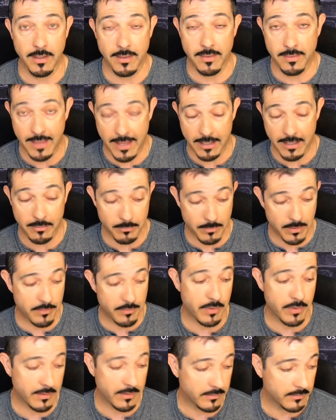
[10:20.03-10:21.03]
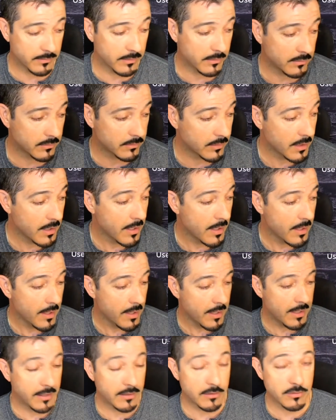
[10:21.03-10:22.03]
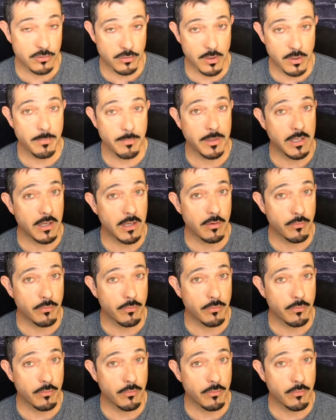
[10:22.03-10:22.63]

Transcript: And that, my friends, is extremely,